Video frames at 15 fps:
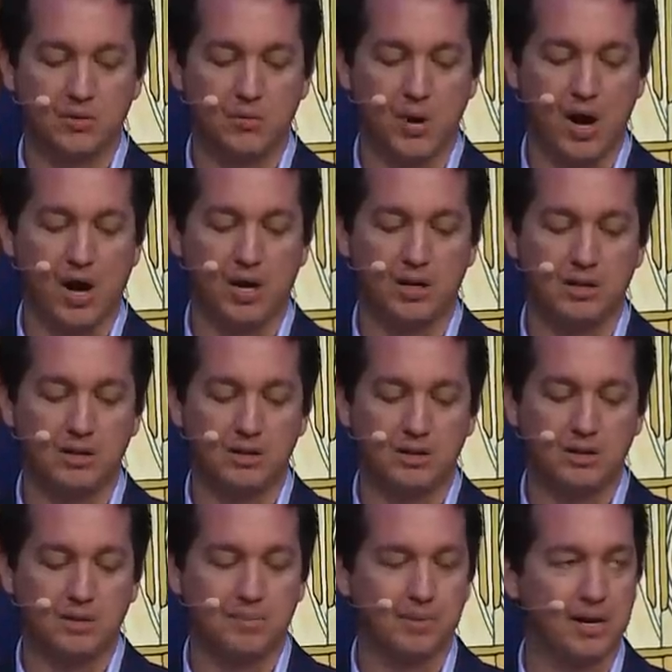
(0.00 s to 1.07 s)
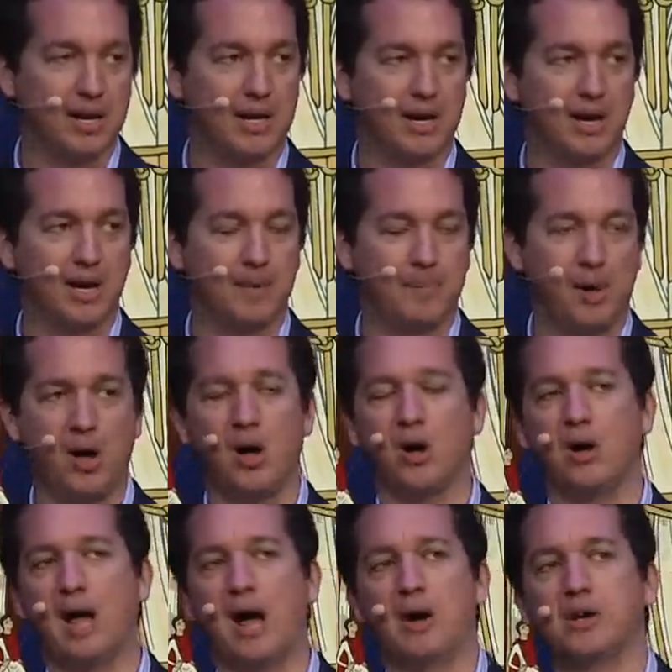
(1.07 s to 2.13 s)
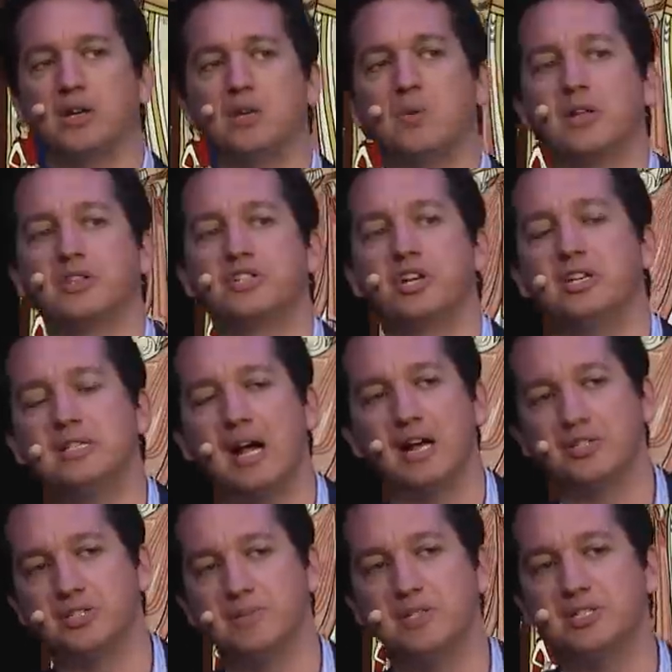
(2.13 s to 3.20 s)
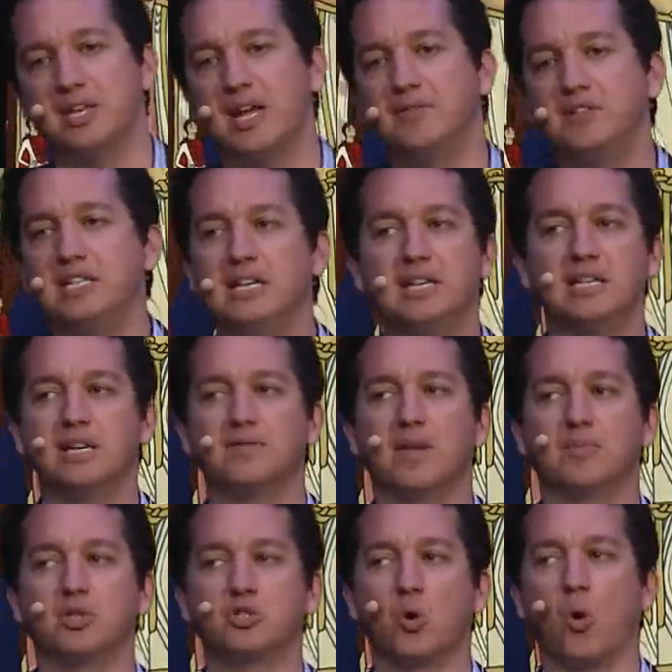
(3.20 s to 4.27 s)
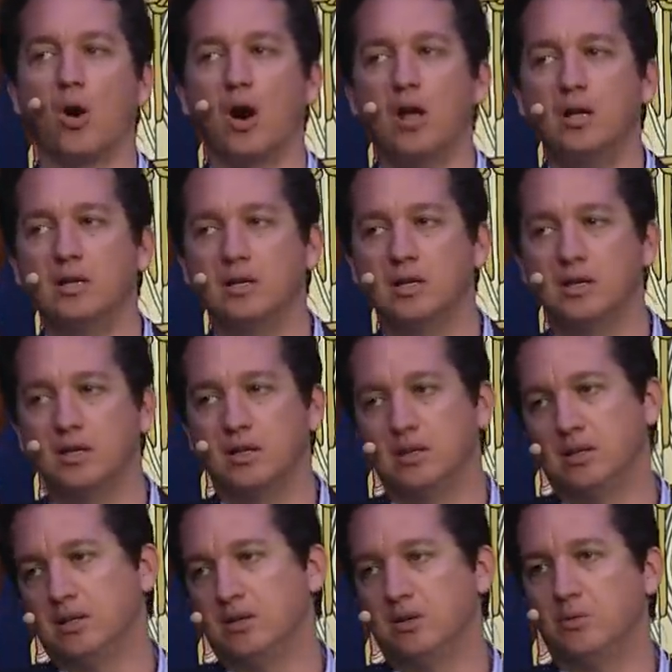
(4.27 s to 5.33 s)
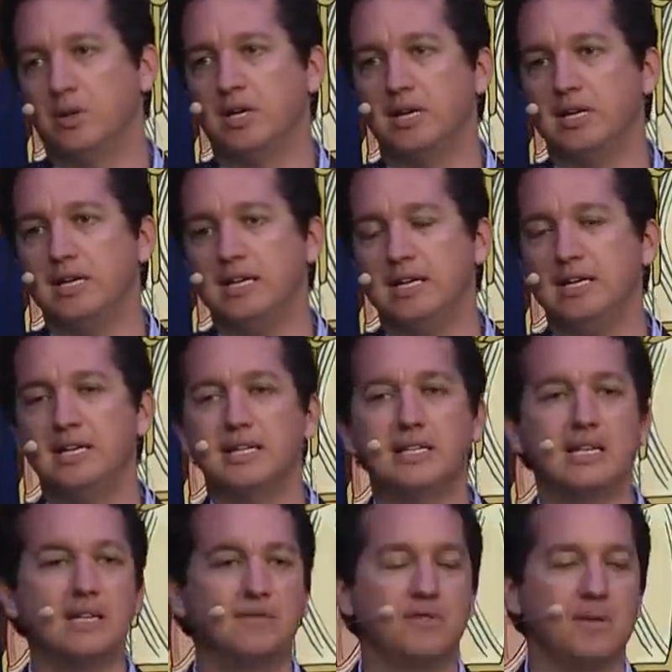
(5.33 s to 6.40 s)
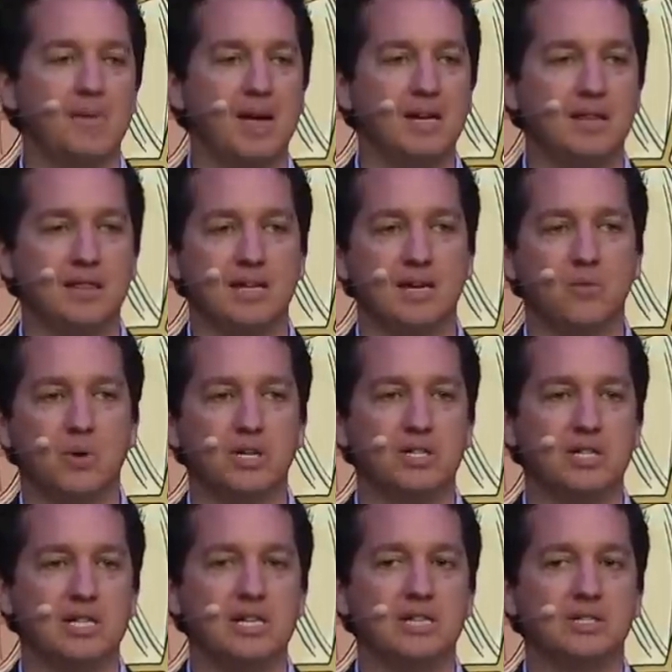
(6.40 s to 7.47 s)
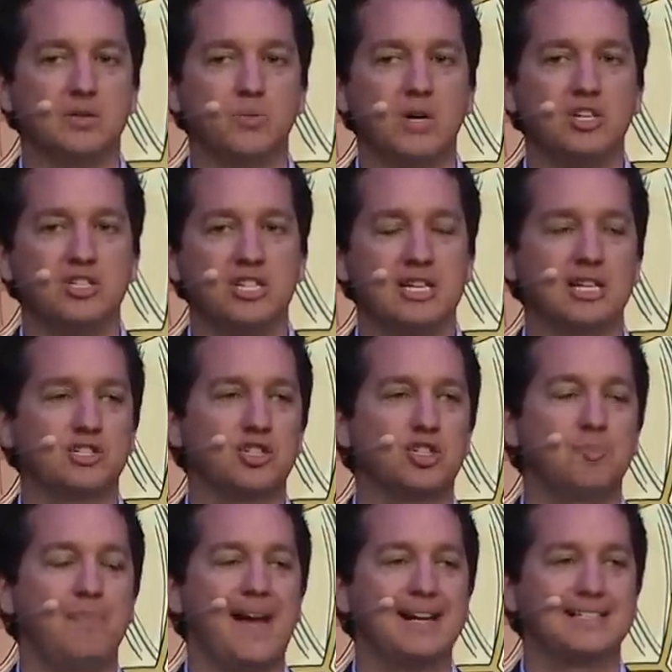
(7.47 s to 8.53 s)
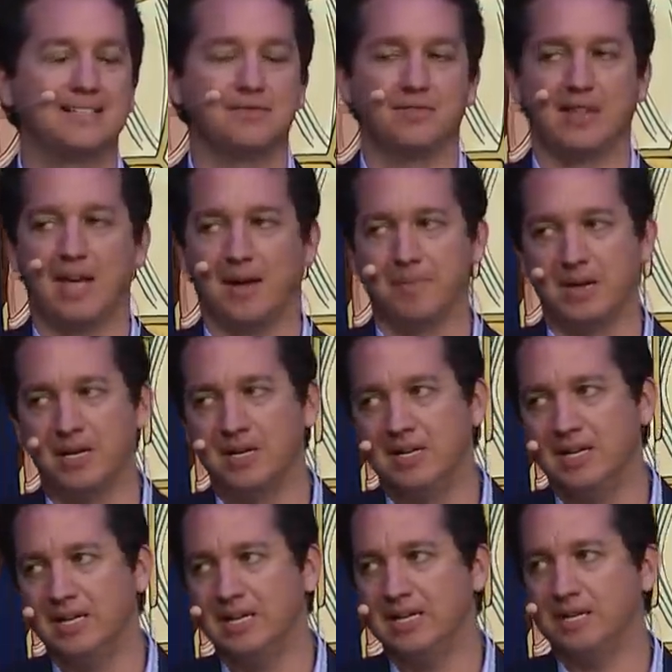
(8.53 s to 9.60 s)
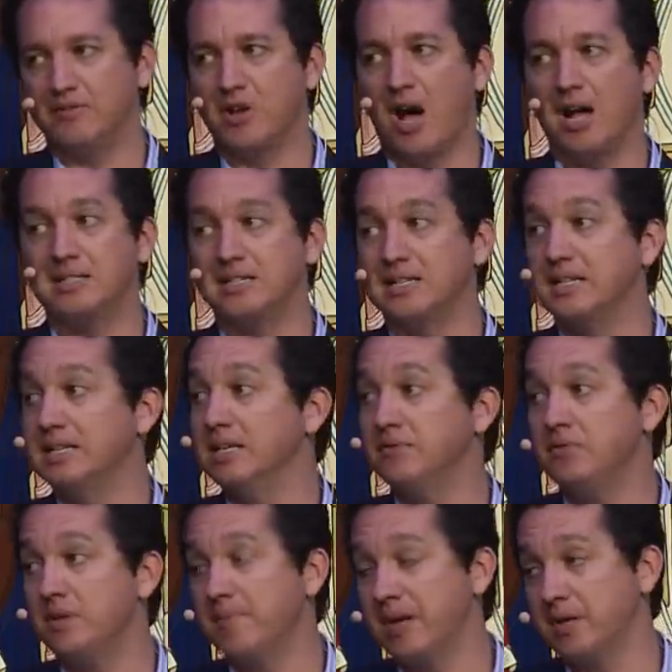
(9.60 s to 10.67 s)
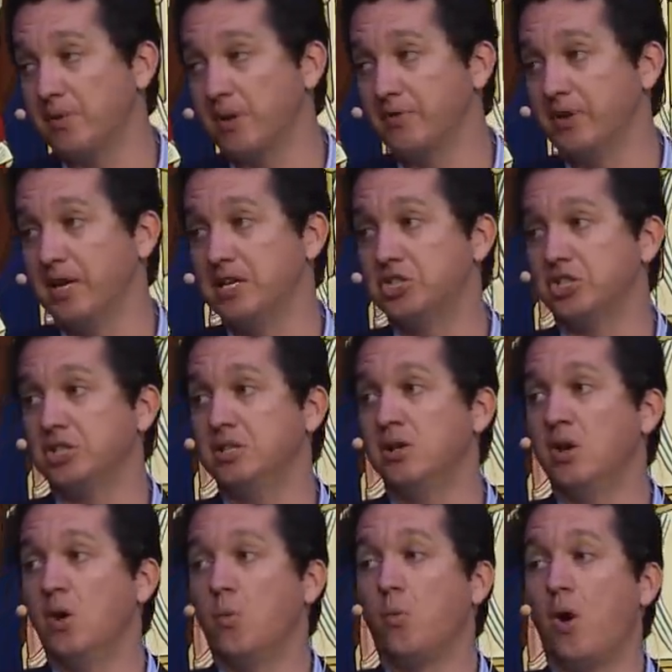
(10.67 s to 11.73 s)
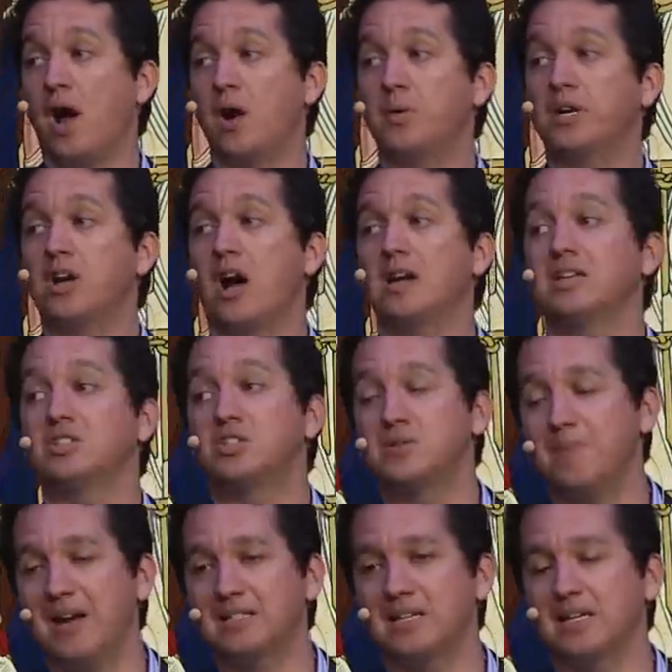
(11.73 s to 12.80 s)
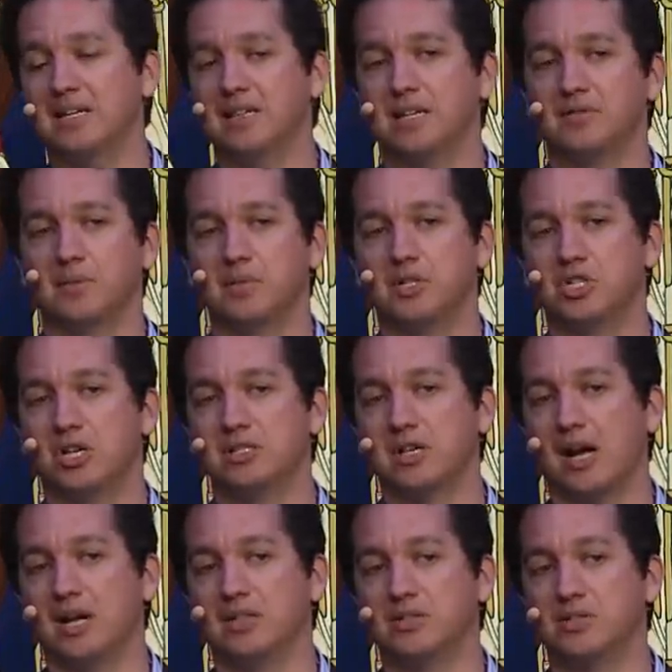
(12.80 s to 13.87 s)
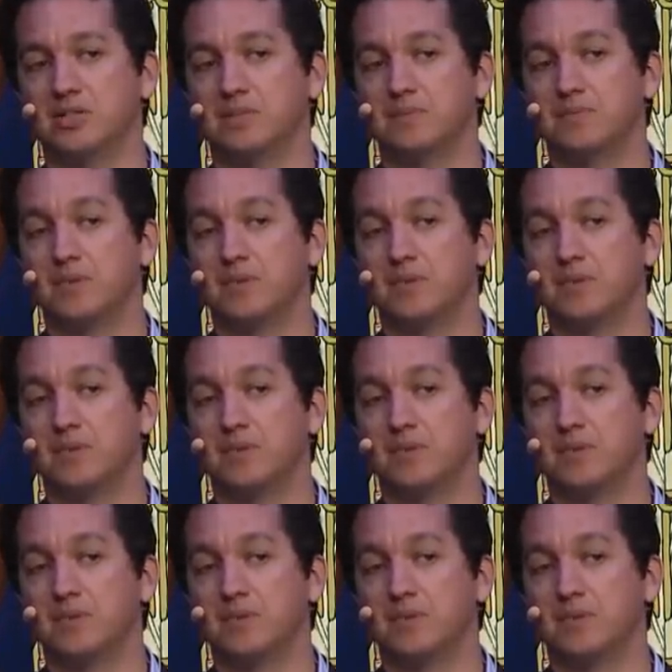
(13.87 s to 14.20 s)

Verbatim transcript: Well, but uh, Paul, how could he want the Gentiles to be saved? He didn't give them the Torah. What, he, he didn't give them anything. What, is he, what does he expect of them? If God didn't give them any revelation, why would God expect anything from the Gentiles?